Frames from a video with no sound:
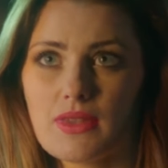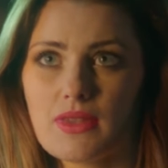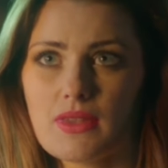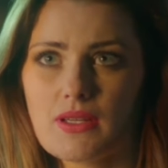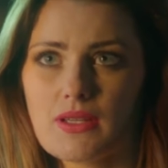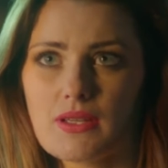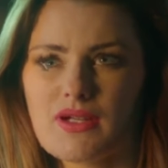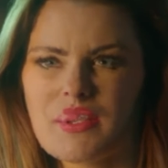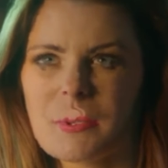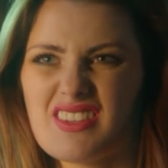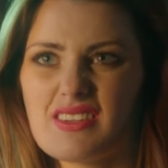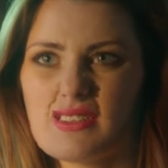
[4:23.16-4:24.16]
we end up
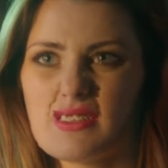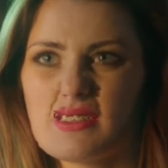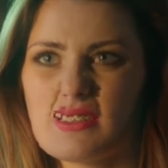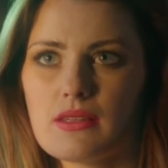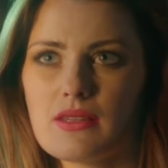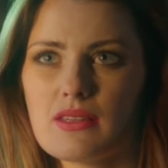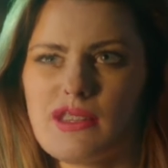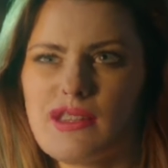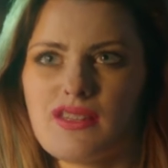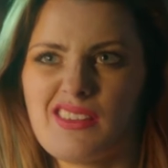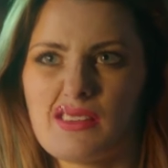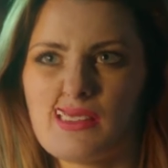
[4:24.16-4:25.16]
getting something
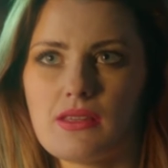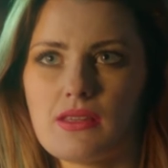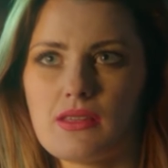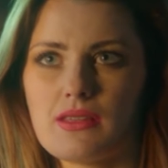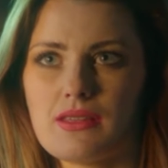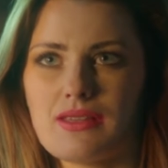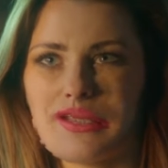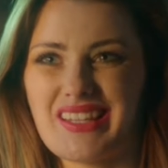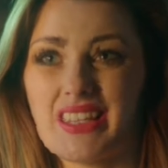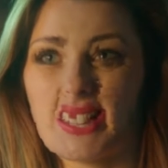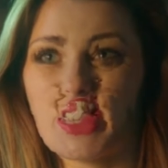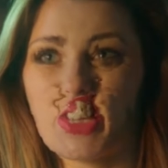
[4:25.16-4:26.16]
that
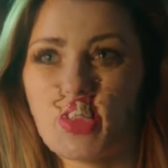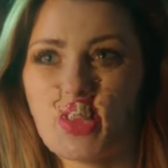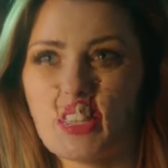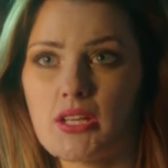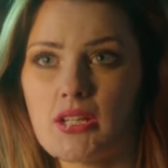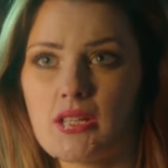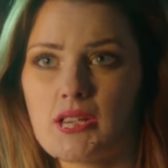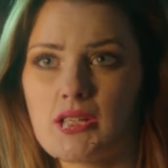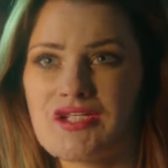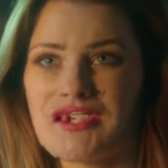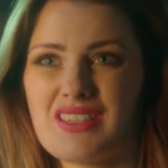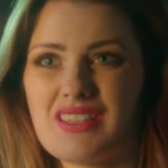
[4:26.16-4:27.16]
looks
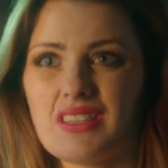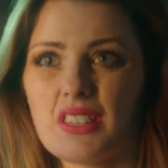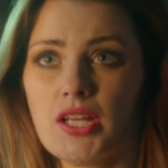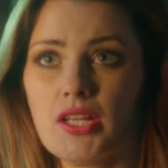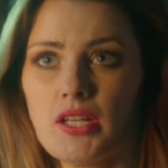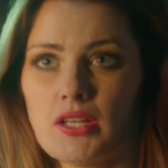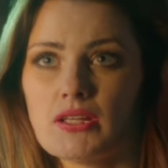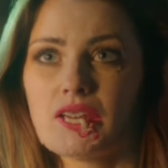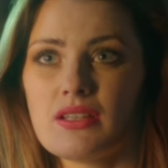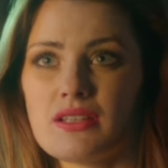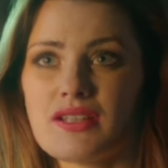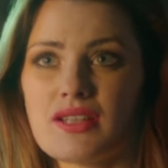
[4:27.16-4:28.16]
a little bit like
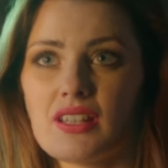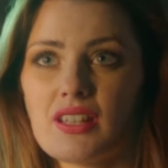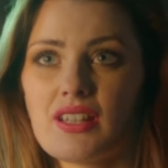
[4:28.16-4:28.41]
this.